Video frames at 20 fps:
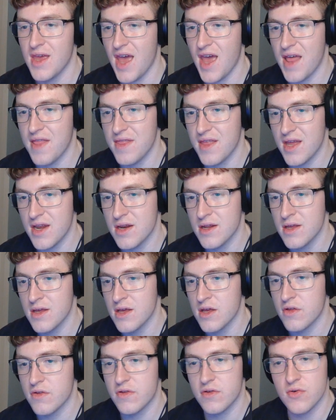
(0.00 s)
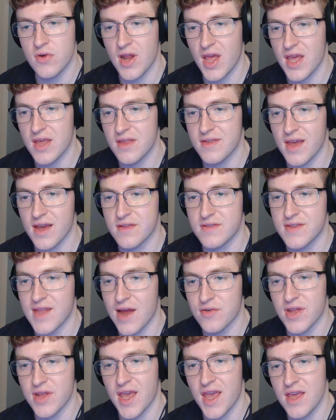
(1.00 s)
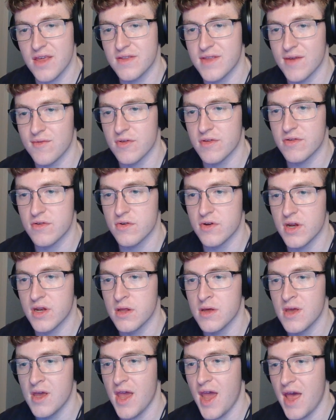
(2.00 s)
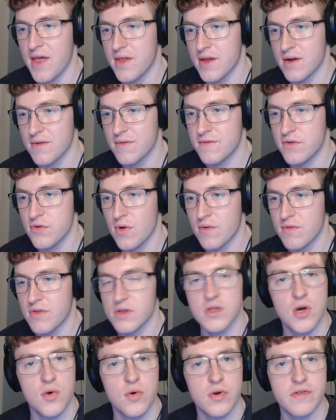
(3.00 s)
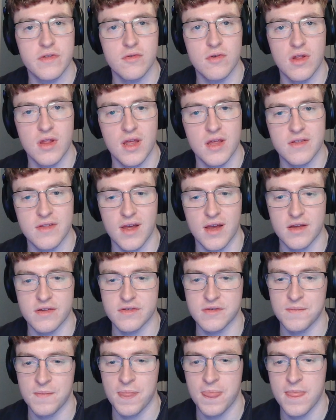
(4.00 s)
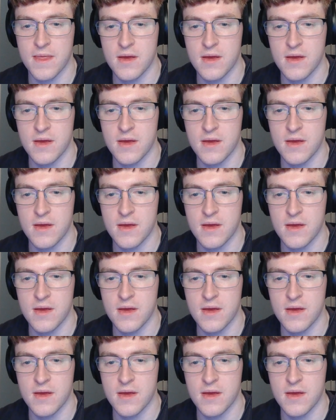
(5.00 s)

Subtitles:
and then suited Ace-X down to A7 suited, and then a few of the lower suited Ace-X.